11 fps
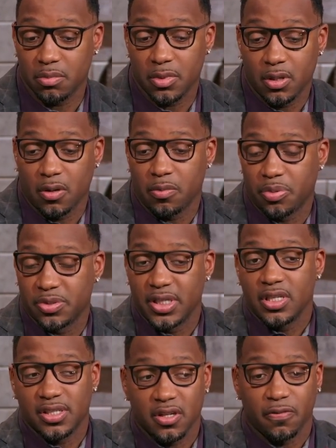you know,
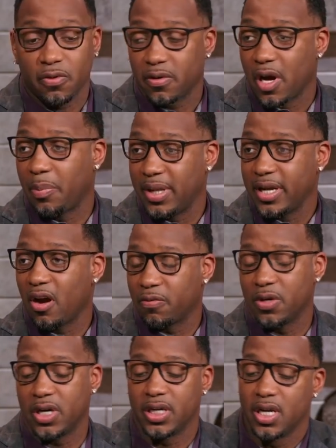present yourself for a playoff
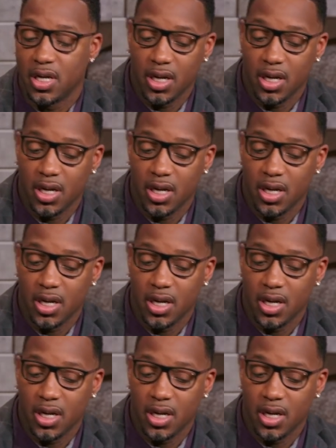run.